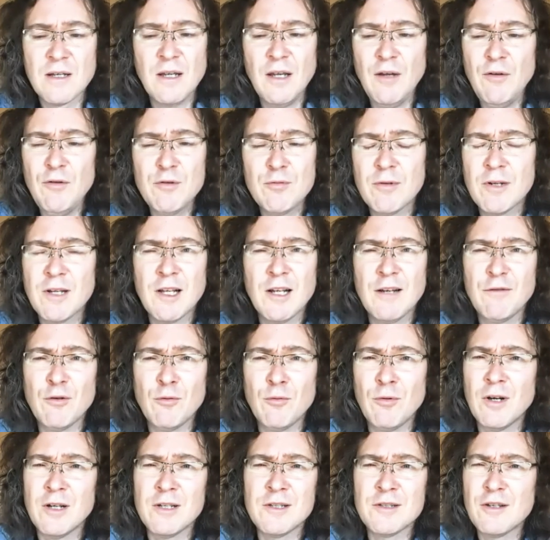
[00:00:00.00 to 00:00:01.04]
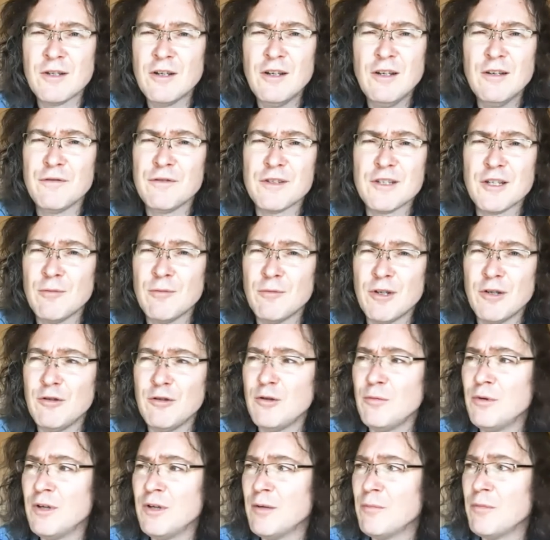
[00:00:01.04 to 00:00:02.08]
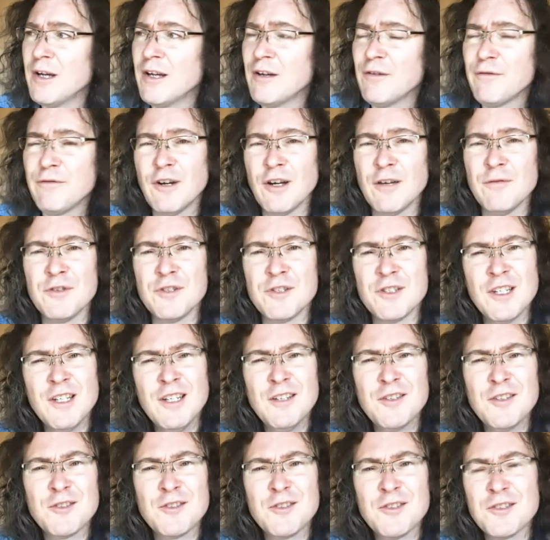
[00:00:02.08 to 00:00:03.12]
he was one hell of a wise guy for someone who'd have been about 5 or 6.